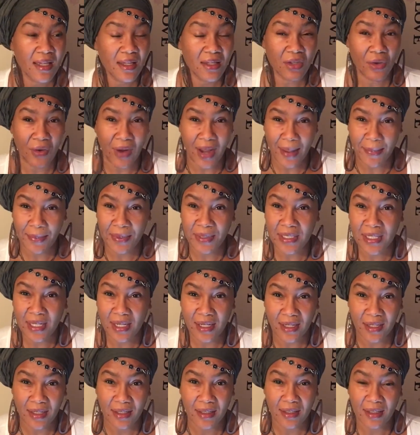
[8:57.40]
your
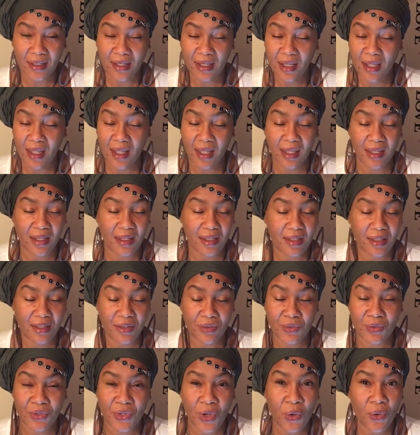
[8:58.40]
appetite.
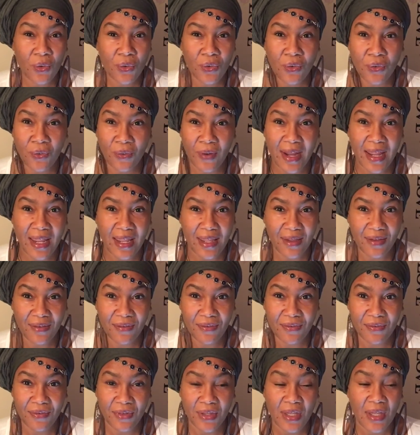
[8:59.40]
You don't
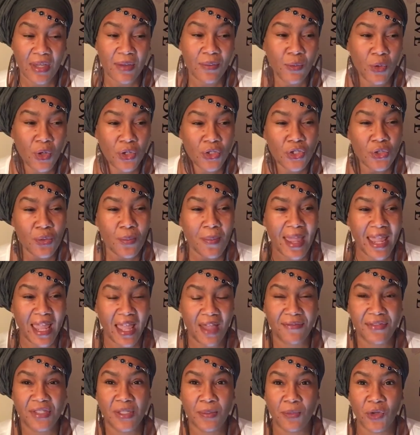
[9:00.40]
crave. Well, you may
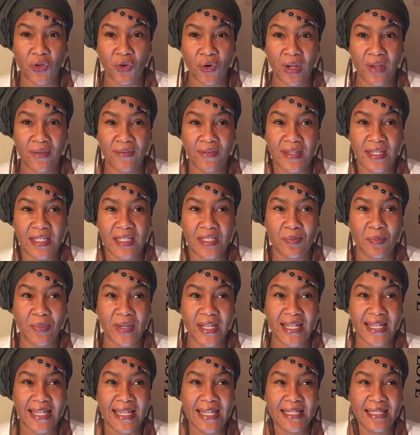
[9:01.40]
have some cravings,
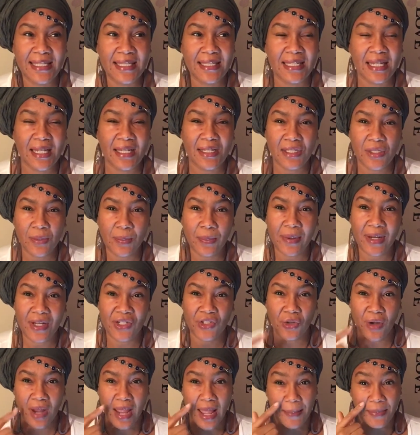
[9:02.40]
but it does
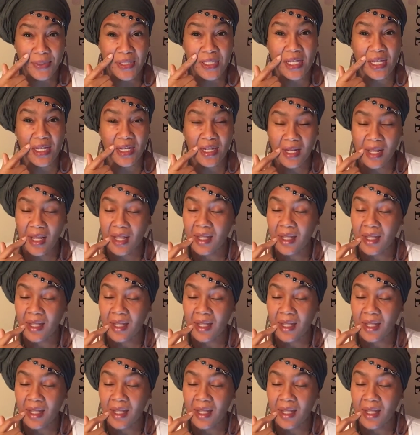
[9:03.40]
suppress your appetite